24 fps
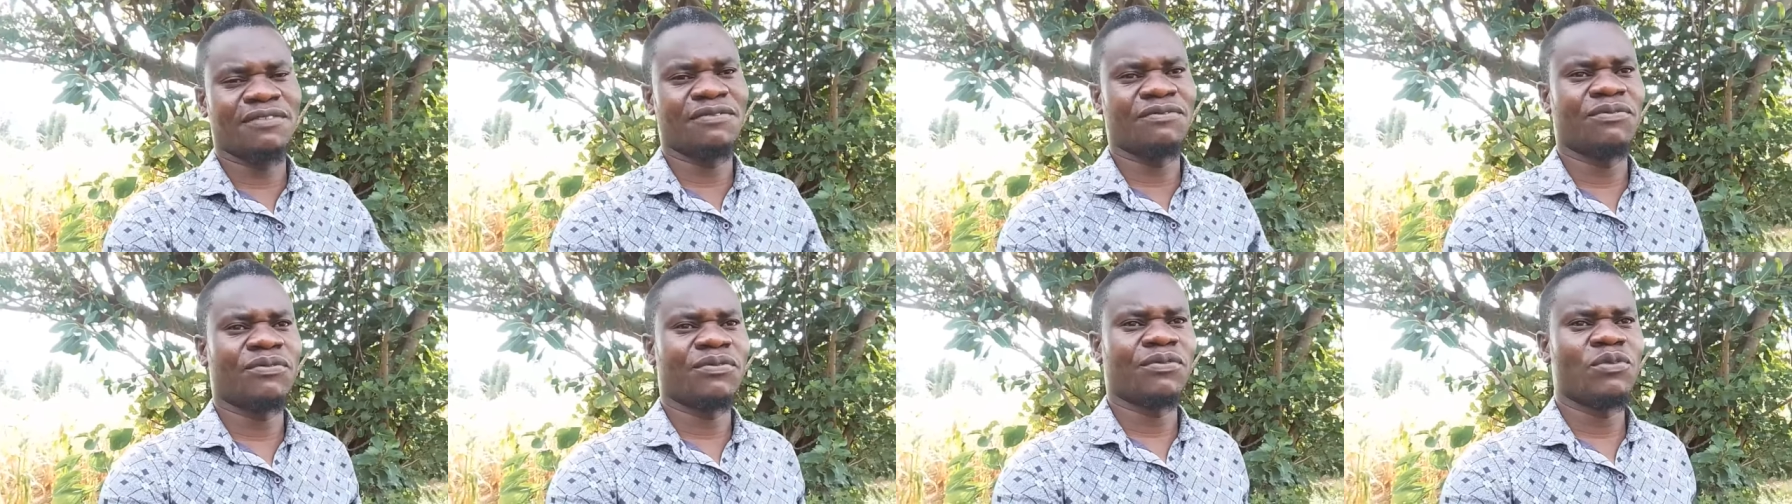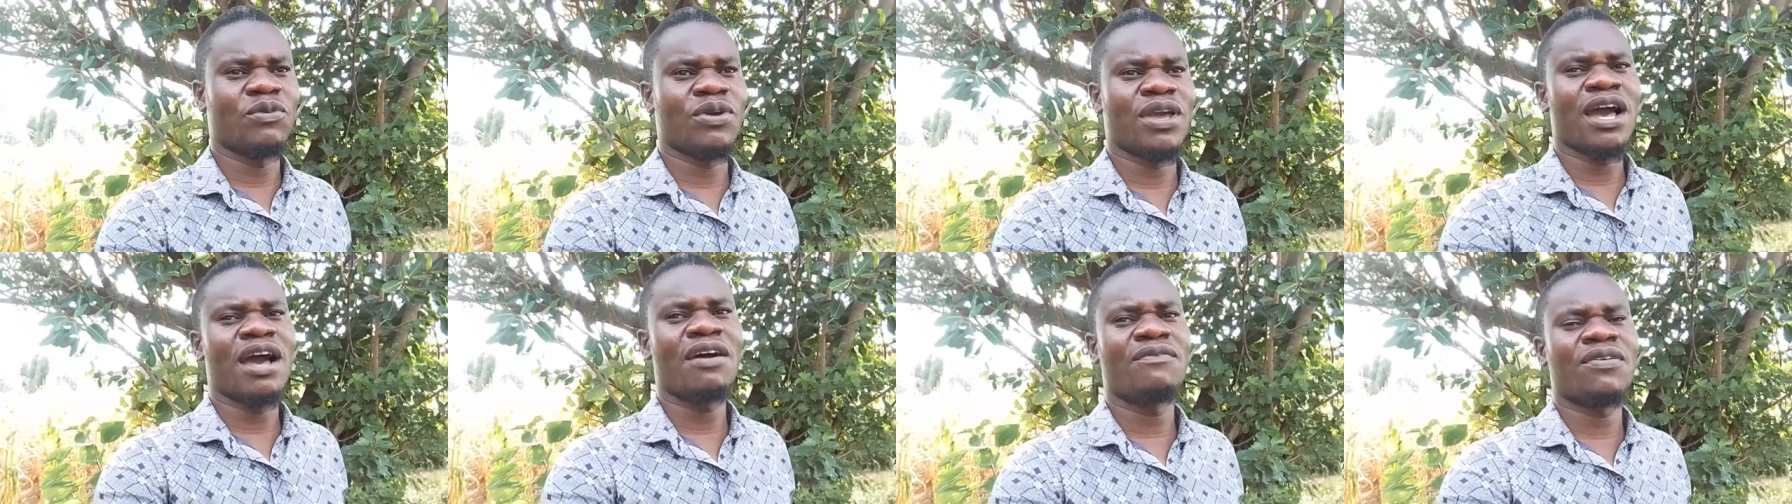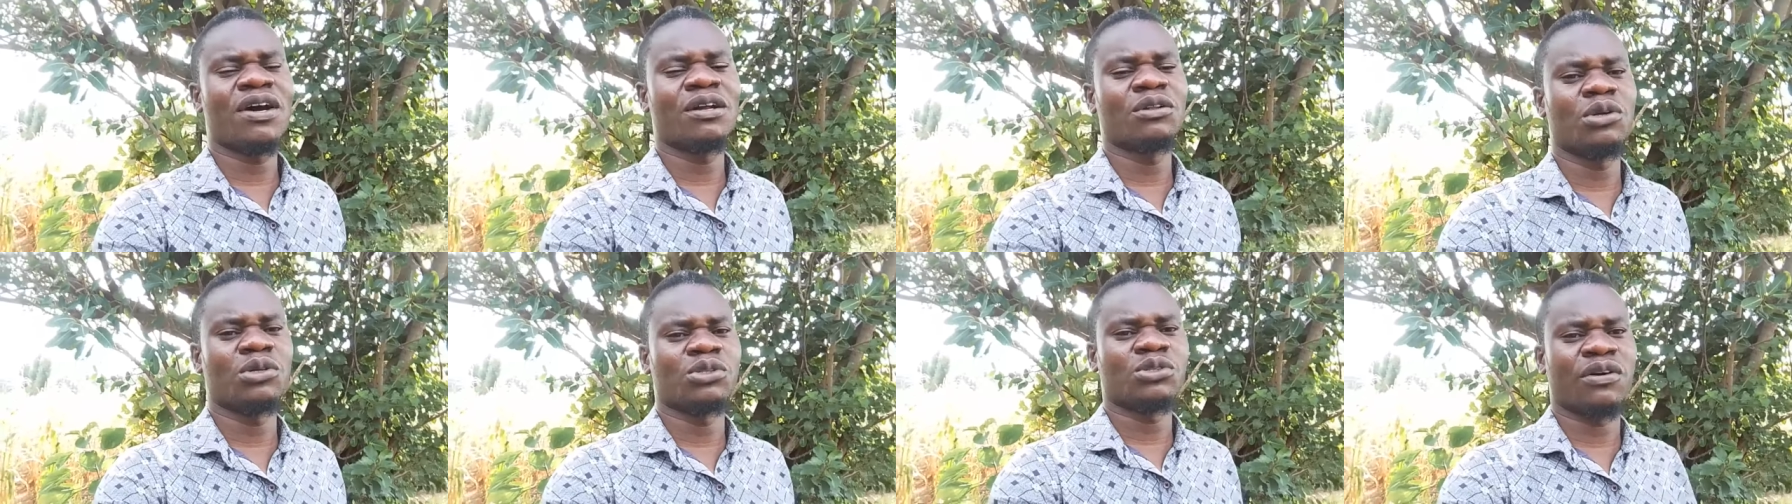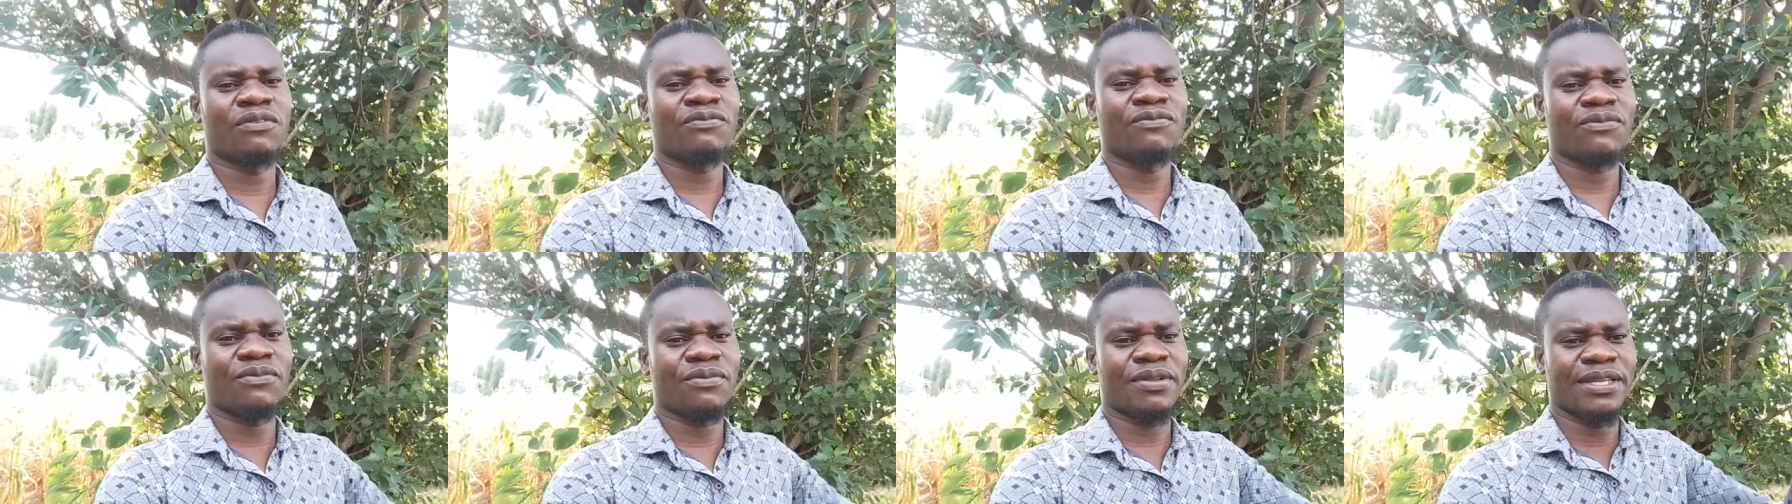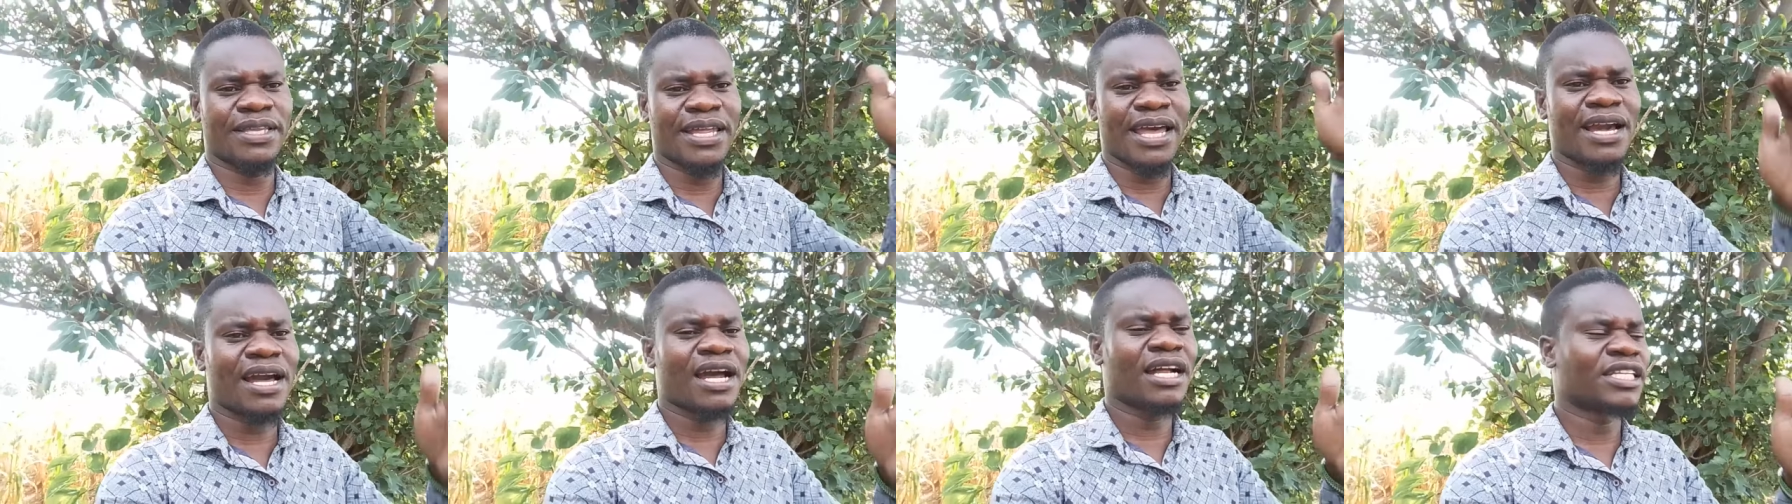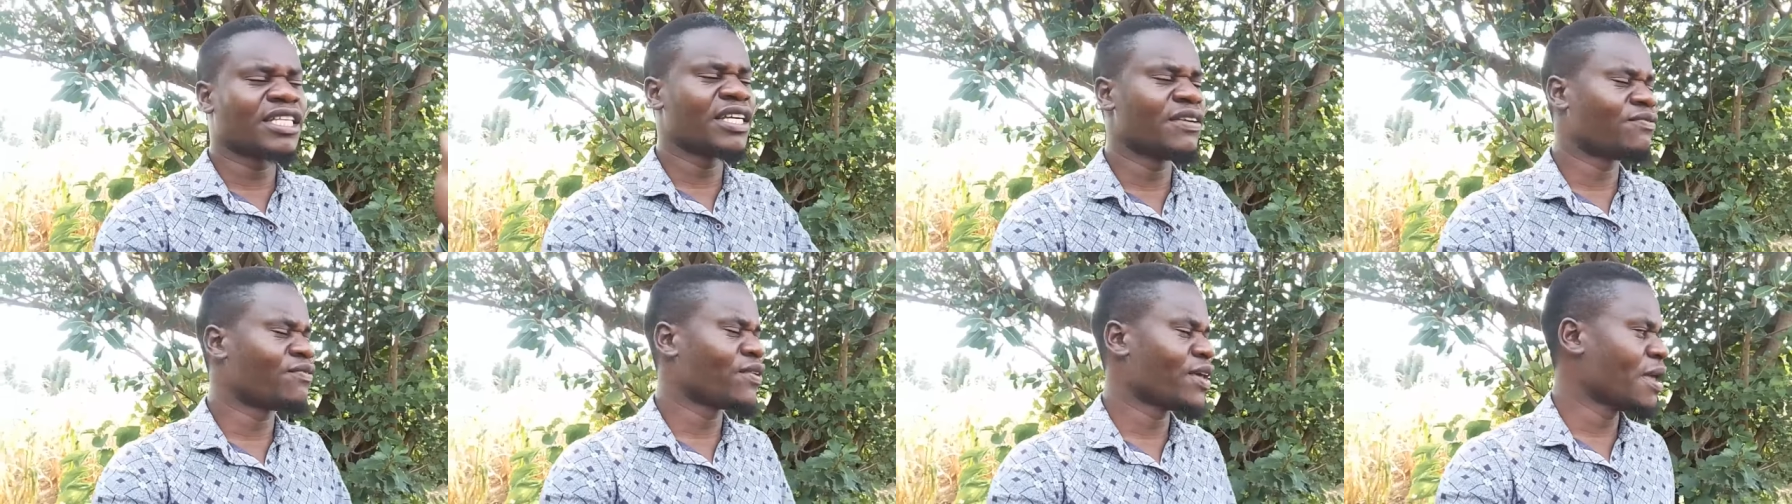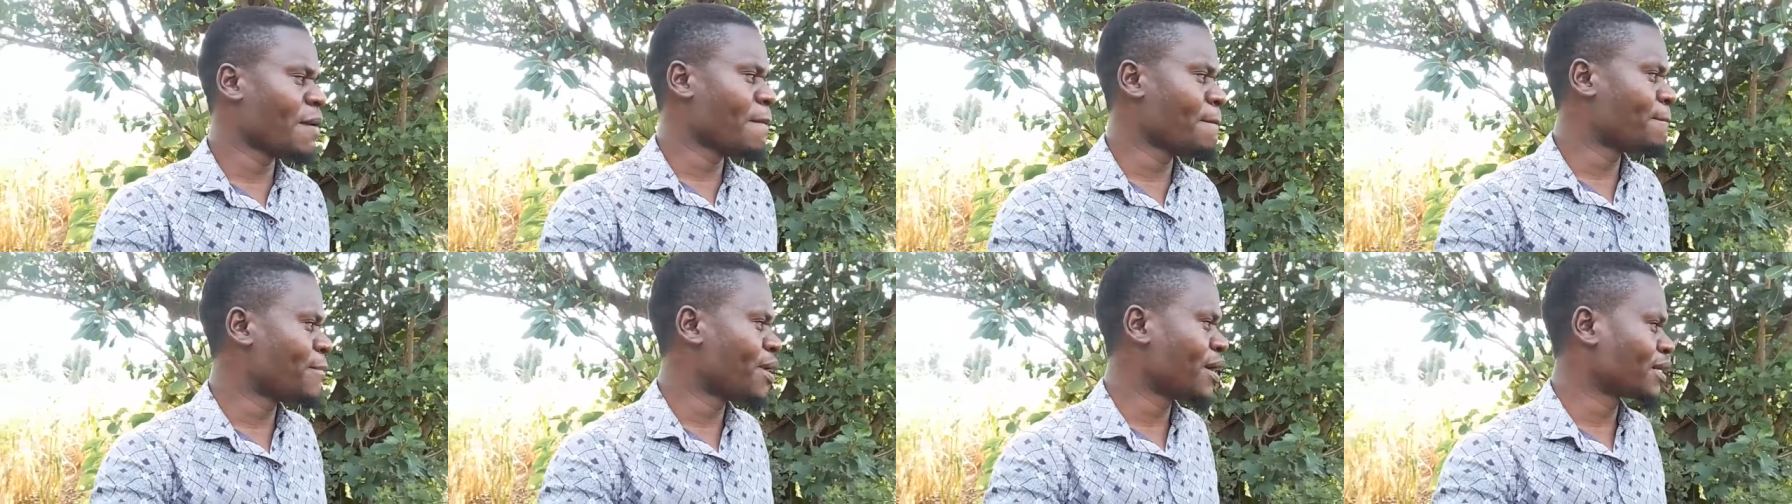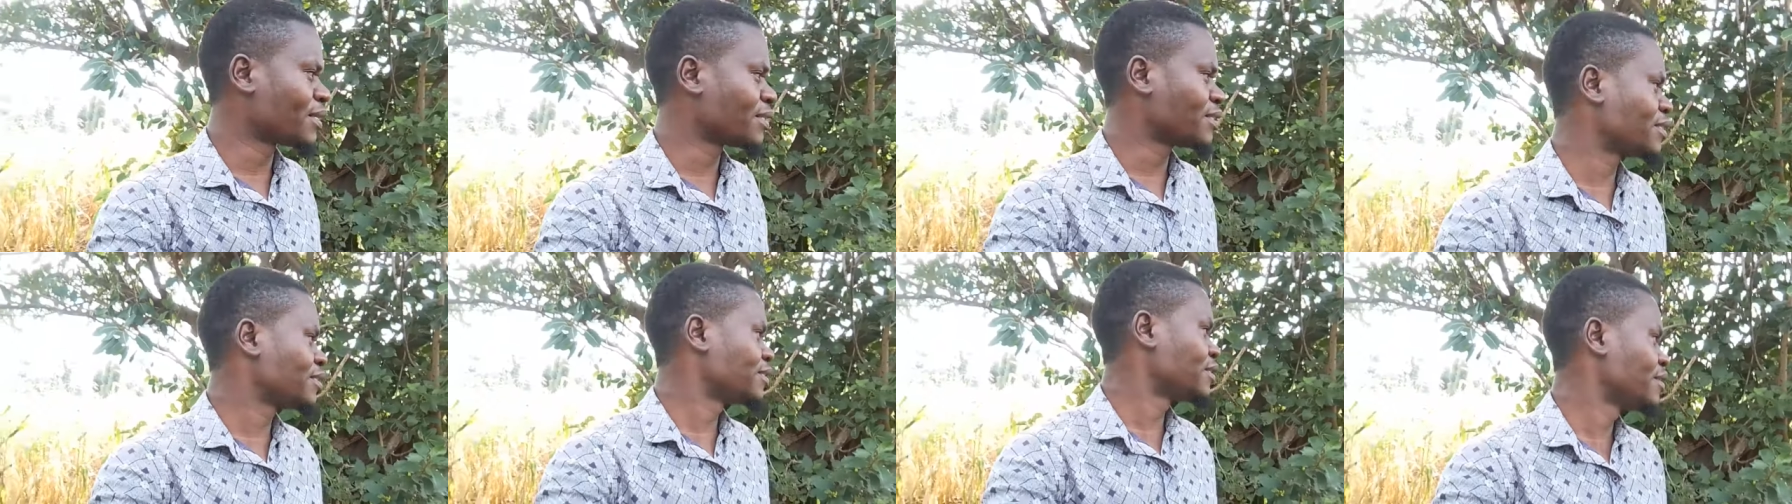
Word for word: We have a lot of negative impacts